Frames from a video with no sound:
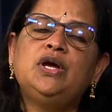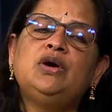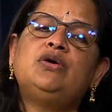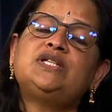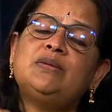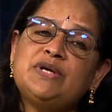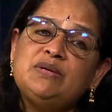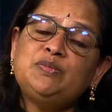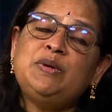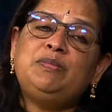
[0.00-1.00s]
Or
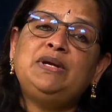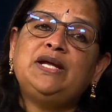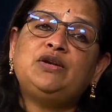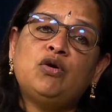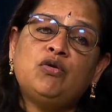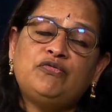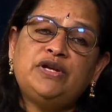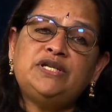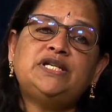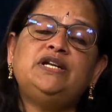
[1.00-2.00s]
sometimes people get
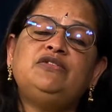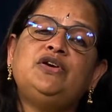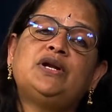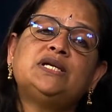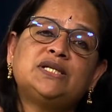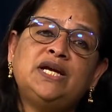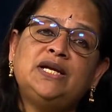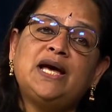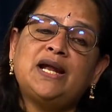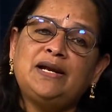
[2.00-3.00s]
offended if you are asking
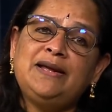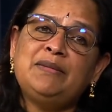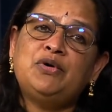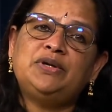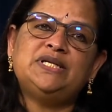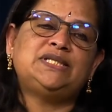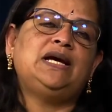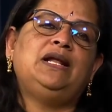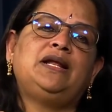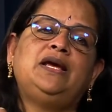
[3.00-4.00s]
directly about their
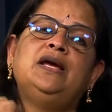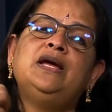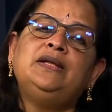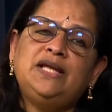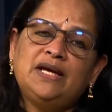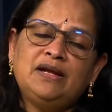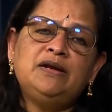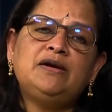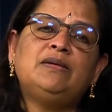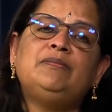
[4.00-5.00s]
salary, their
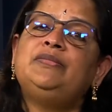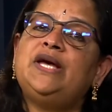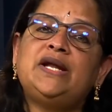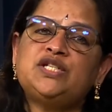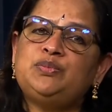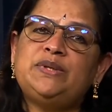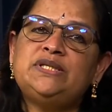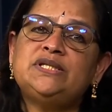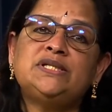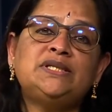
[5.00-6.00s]
income, their
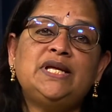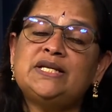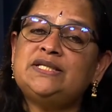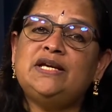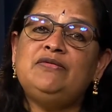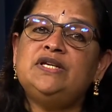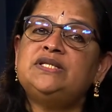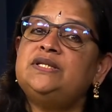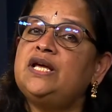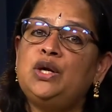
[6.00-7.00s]
expenses, their savings,
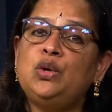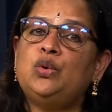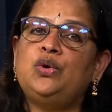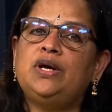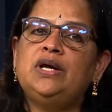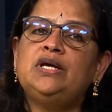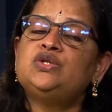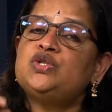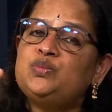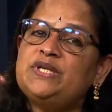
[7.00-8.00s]
their loan. So
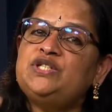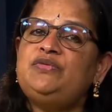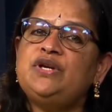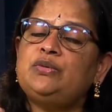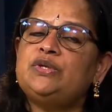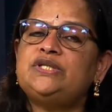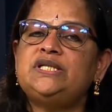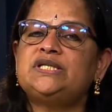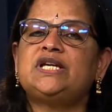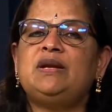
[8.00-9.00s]
specific
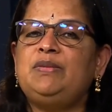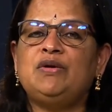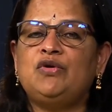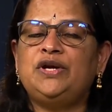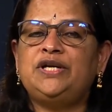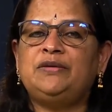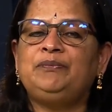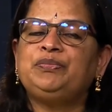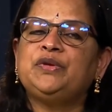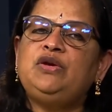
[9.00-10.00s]
questions can be avoided.
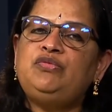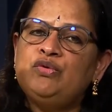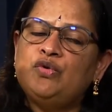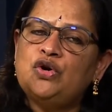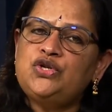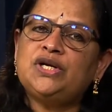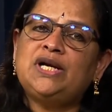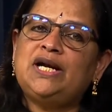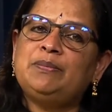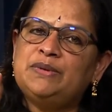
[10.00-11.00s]
If you want to
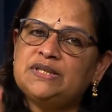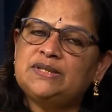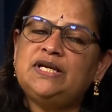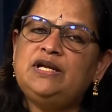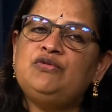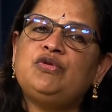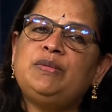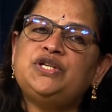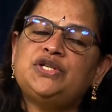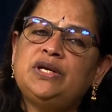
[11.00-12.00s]
collect personal
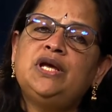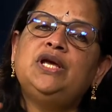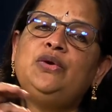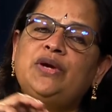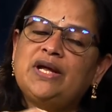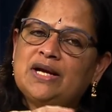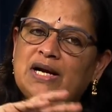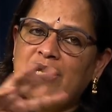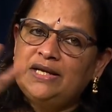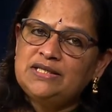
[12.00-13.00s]
information, you can
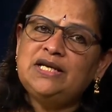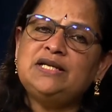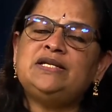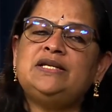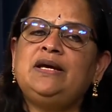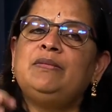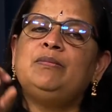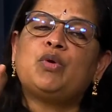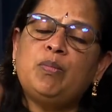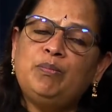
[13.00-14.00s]
collect it in a
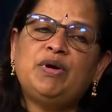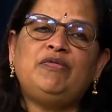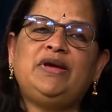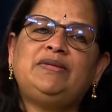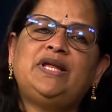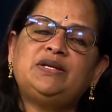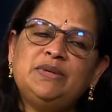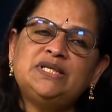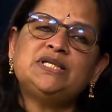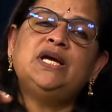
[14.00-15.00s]
proper way. That
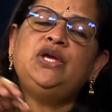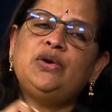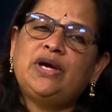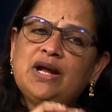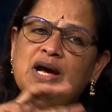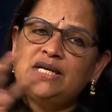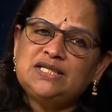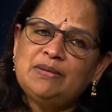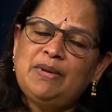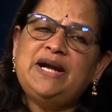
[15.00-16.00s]
means you can ask
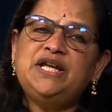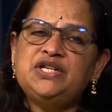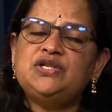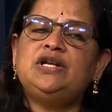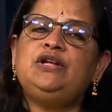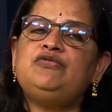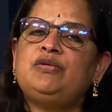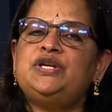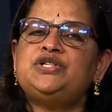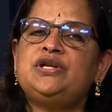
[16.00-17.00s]
some additional
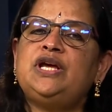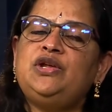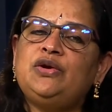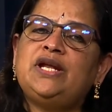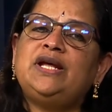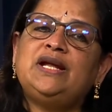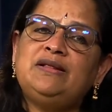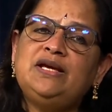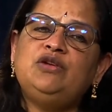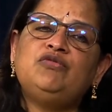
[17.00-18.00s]
information and you can get
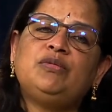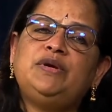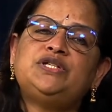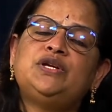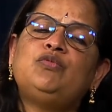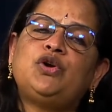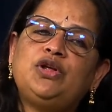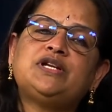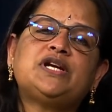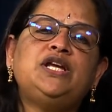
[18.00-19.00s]
the information what you are
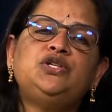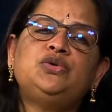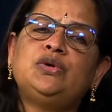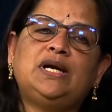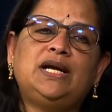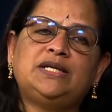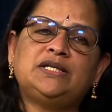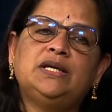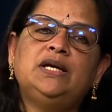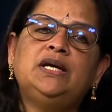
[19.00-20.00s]
trying to collect.
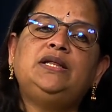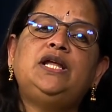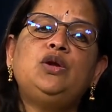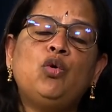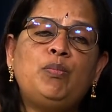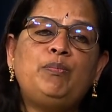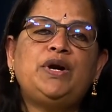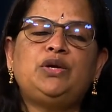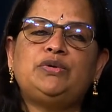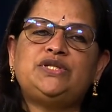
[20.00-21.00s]
Then
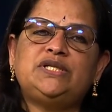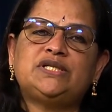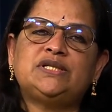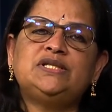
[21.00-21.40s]
open questions.